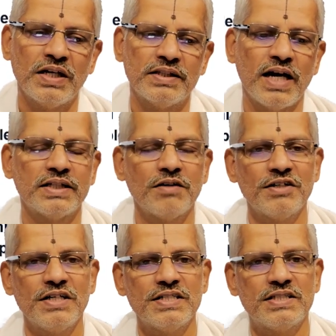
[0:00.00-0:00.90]
The other
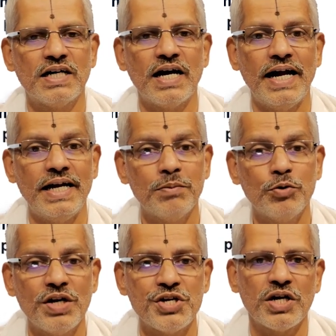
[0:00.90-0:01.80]
one is the
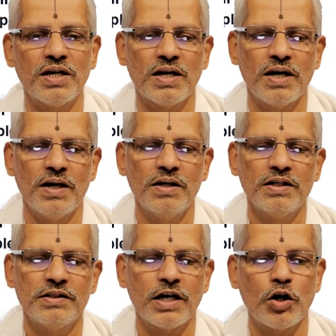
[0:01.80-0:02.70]
Edamuri Shanka,
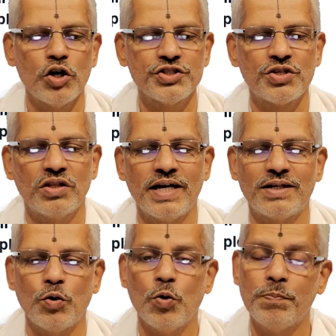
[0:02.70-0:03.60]
the conch that
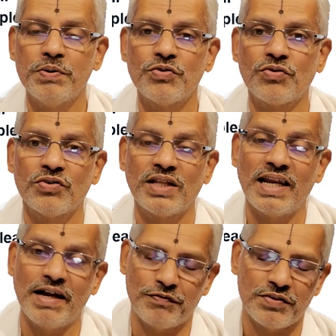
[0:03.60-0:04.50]
opens on the
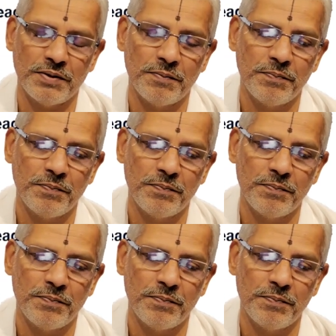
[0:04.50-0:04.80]
left.